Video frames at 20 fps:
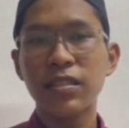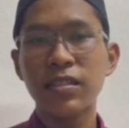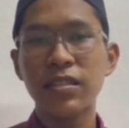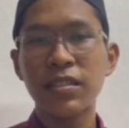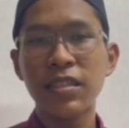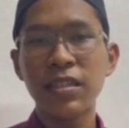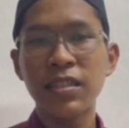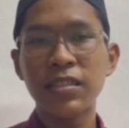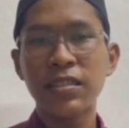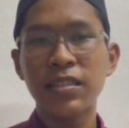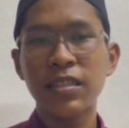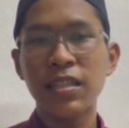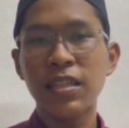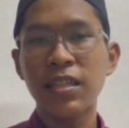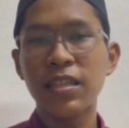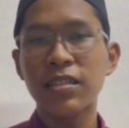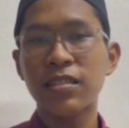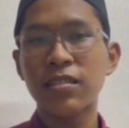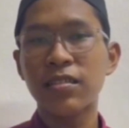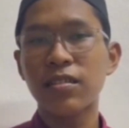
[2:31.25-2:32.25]
This
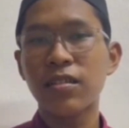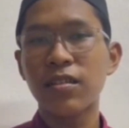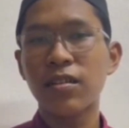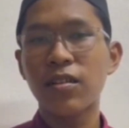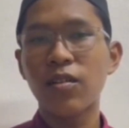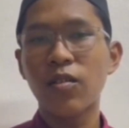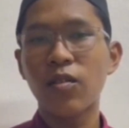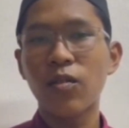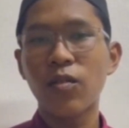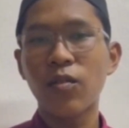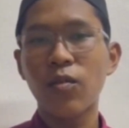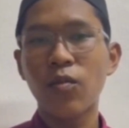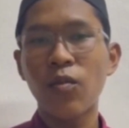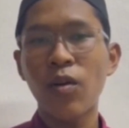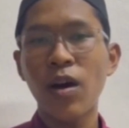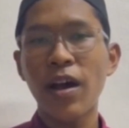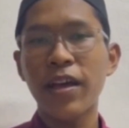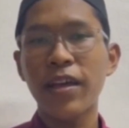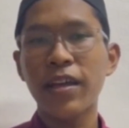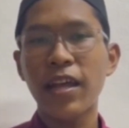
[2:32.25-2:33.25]
is
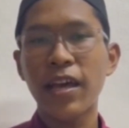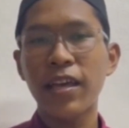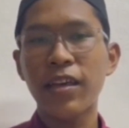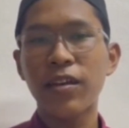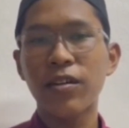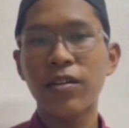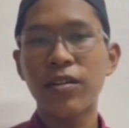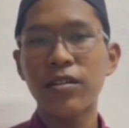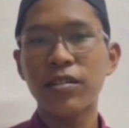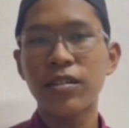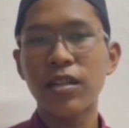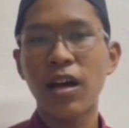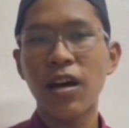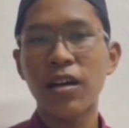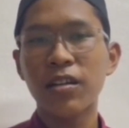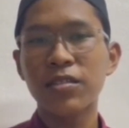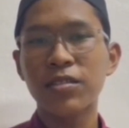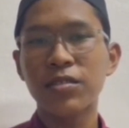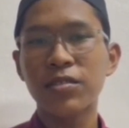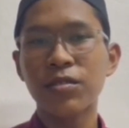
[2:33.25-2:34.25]
why diodes
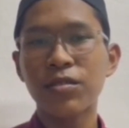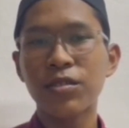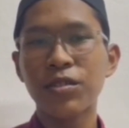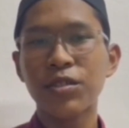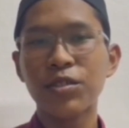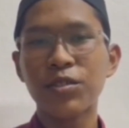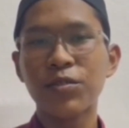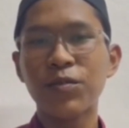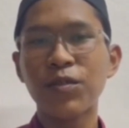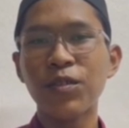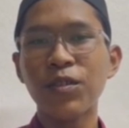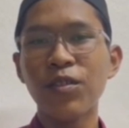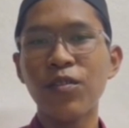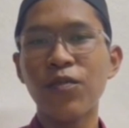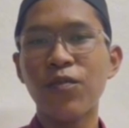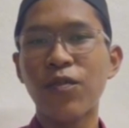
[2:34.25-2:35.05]
are so useful